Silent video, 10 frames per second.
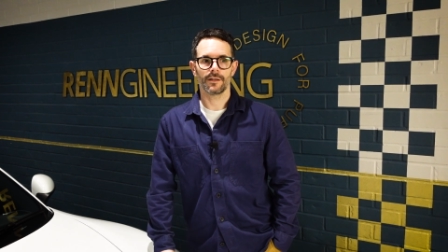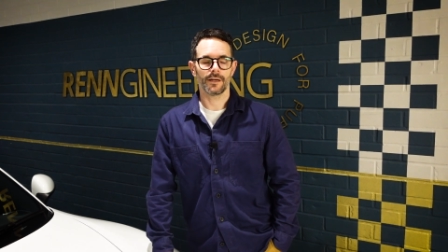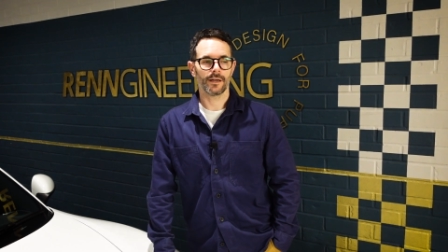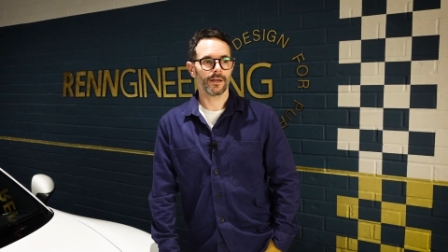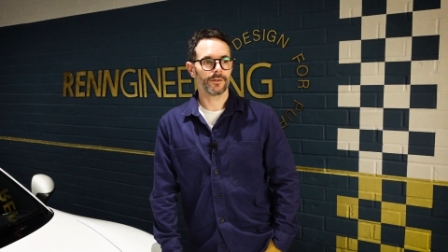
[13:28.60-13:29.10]

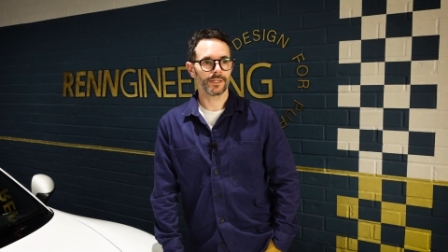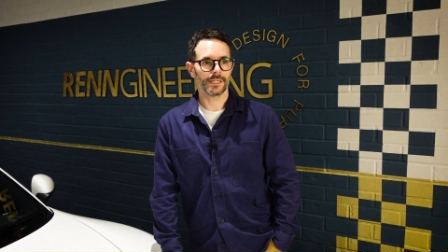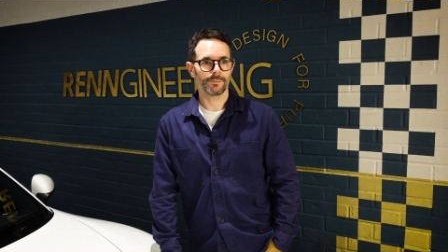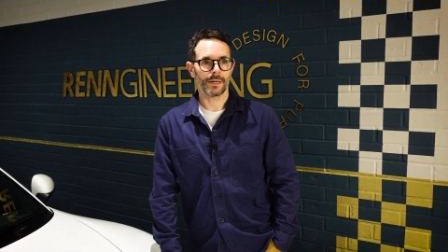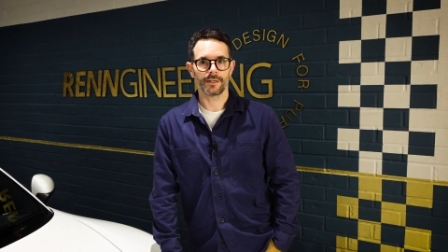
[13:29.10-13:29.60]

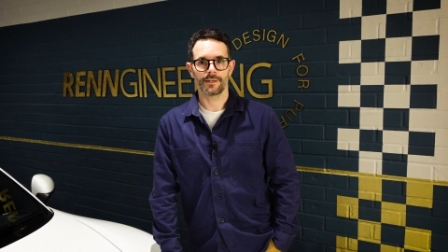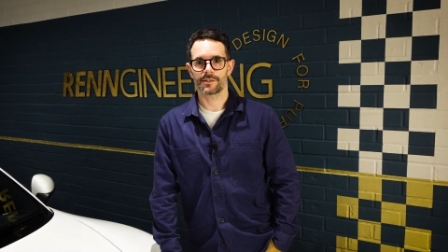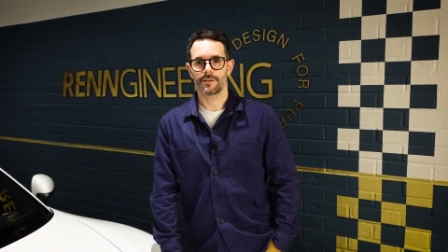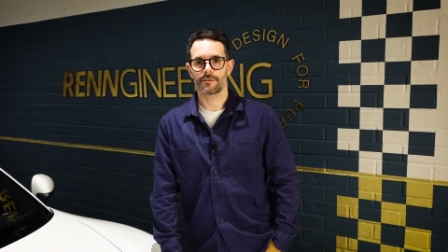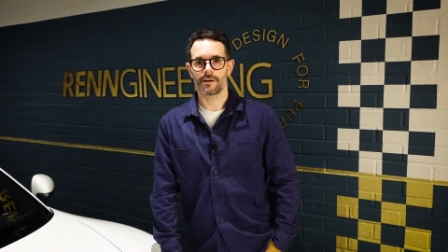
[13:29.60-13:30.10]
the paint has
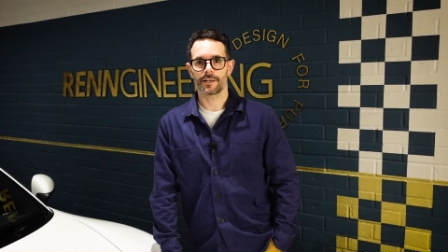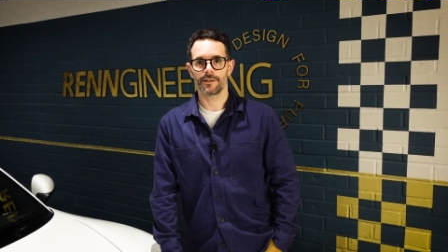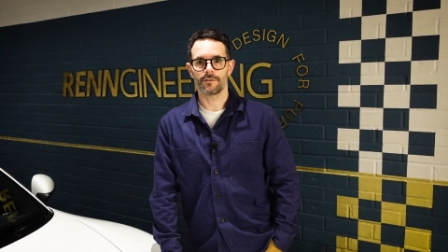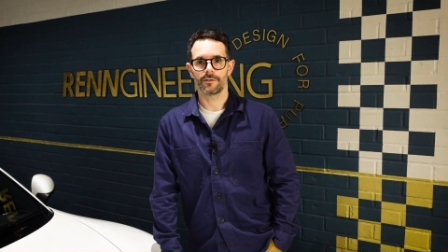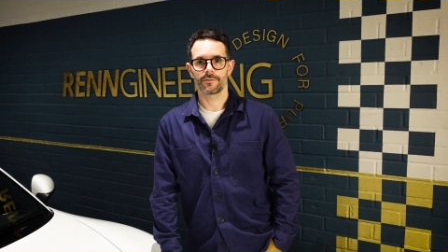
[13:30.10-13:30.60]
started
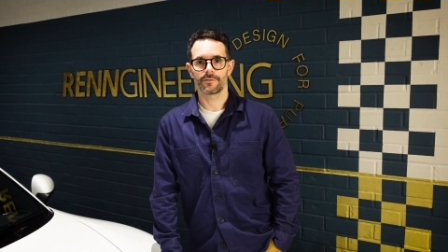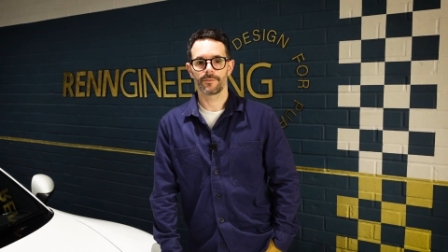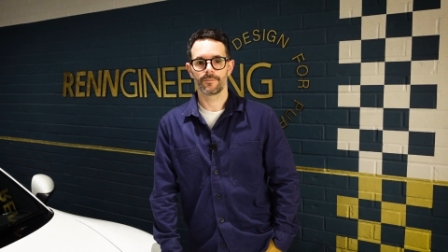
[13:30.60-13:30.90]
cracking off.